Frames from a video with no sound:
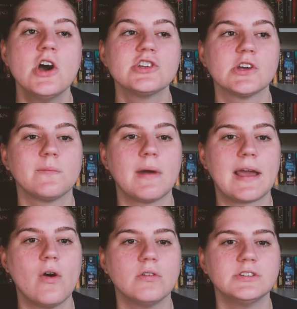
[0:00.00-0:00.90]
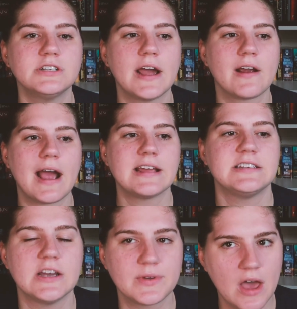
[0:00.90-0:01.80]
So my whole entire
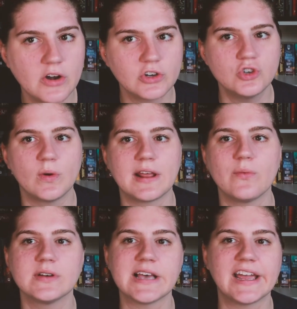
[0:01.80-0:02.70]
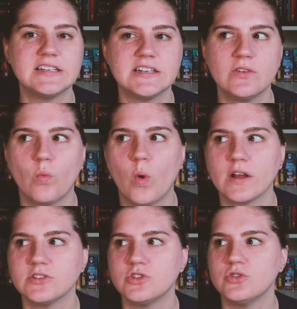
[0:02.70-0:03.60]
idea with 120 was I didn't
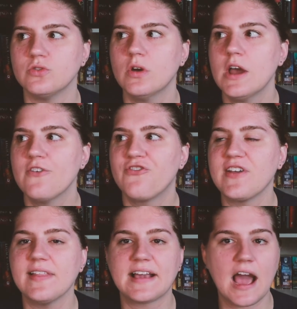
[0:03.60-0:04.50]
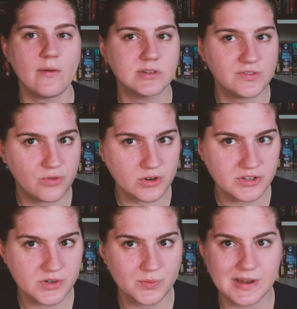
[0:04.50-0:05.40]
want to feel like I was
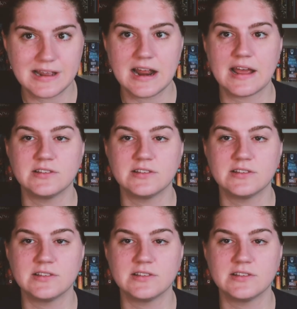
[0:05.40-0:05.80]
forced to read,